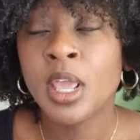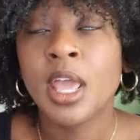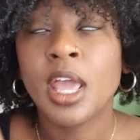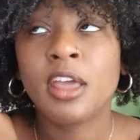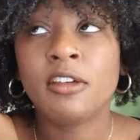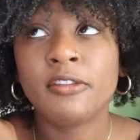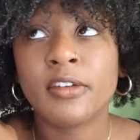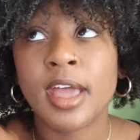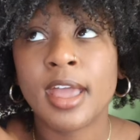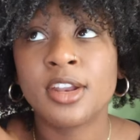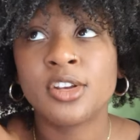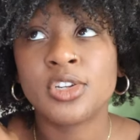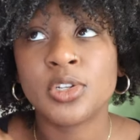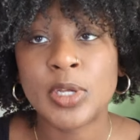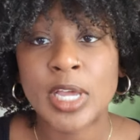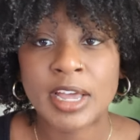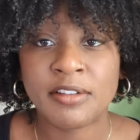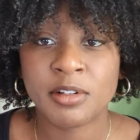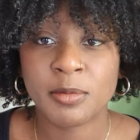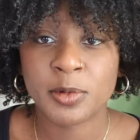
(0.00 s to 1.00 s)
If I do
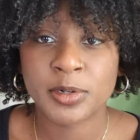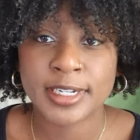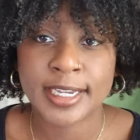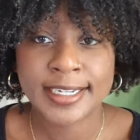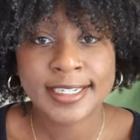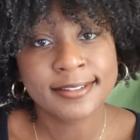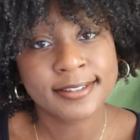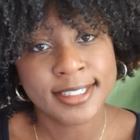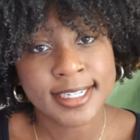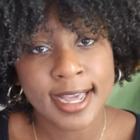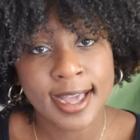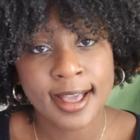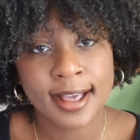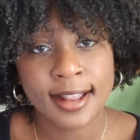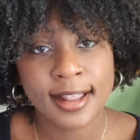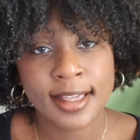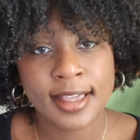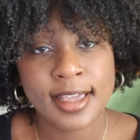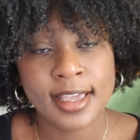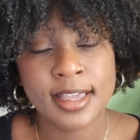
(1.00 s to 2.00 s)
have a protective
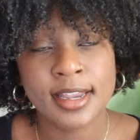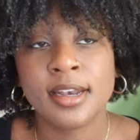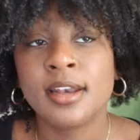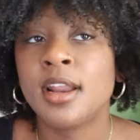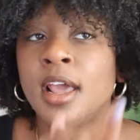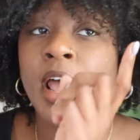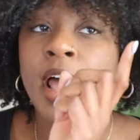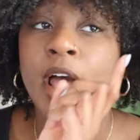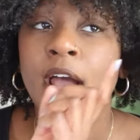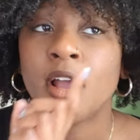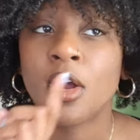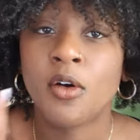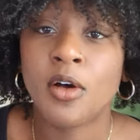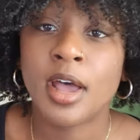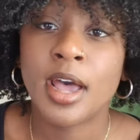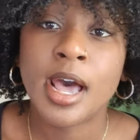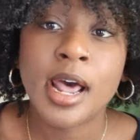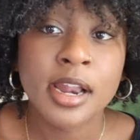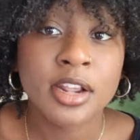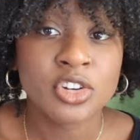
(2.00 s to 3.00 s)
style in, I go
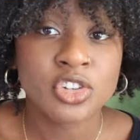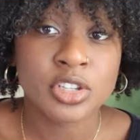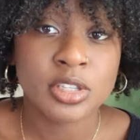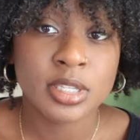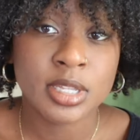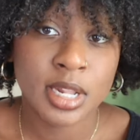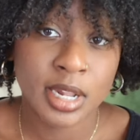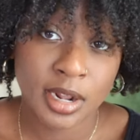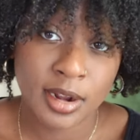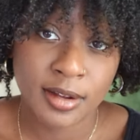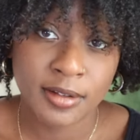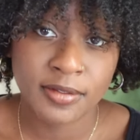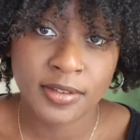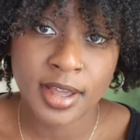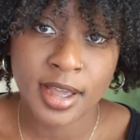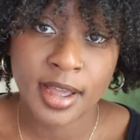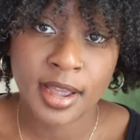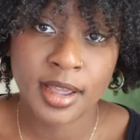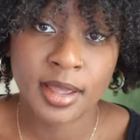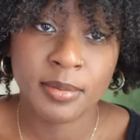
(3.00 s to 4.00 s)
ahead and just
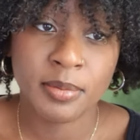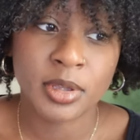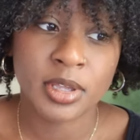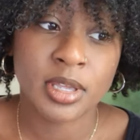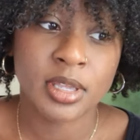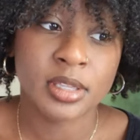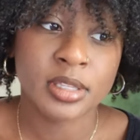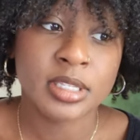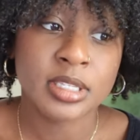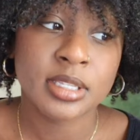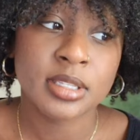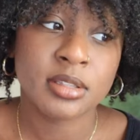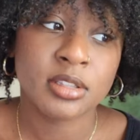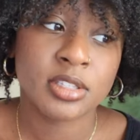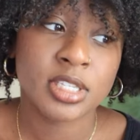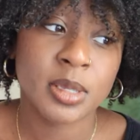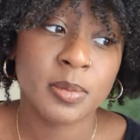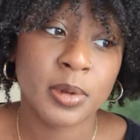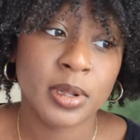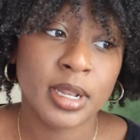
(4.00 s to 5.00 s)
clarify because
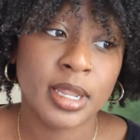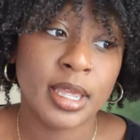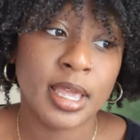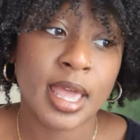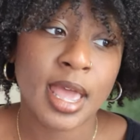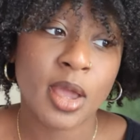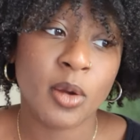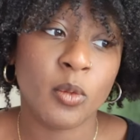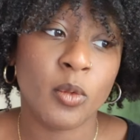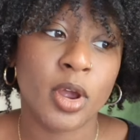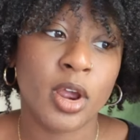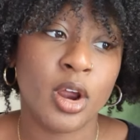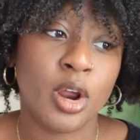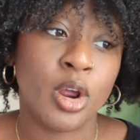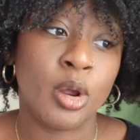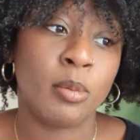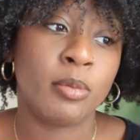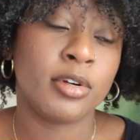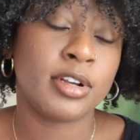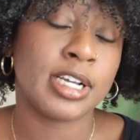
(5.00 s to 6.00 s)
typically I
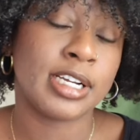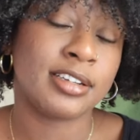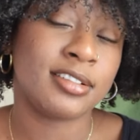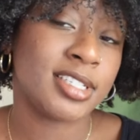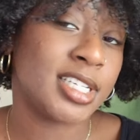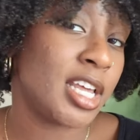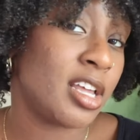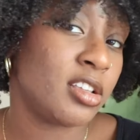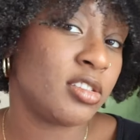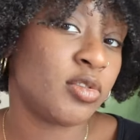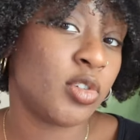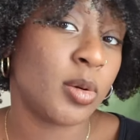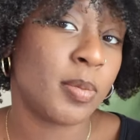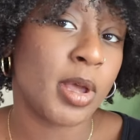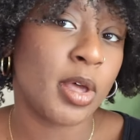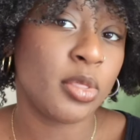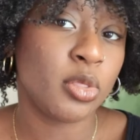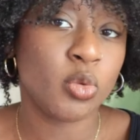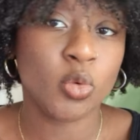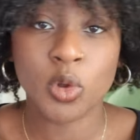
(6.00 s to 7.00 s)
wear protective styles for
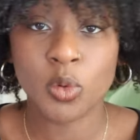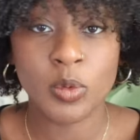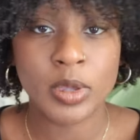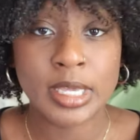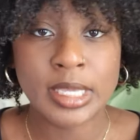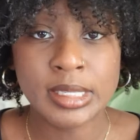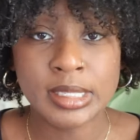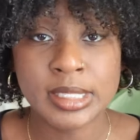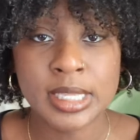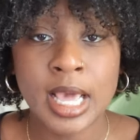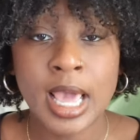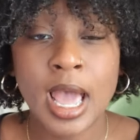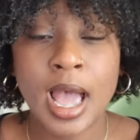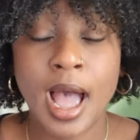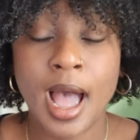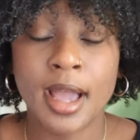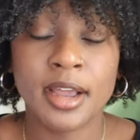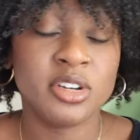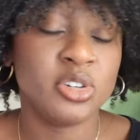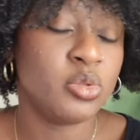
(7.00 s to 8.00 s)
about 3 weeks.
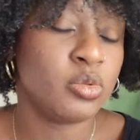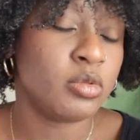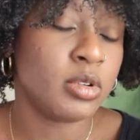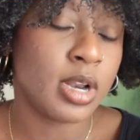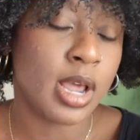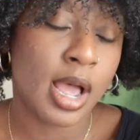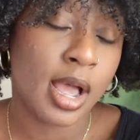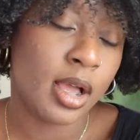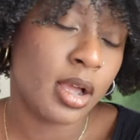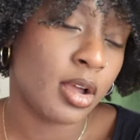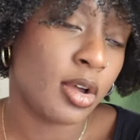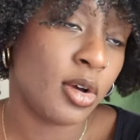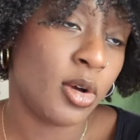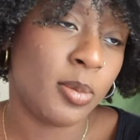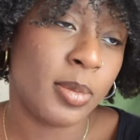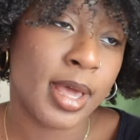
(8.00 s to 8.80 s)
I do not go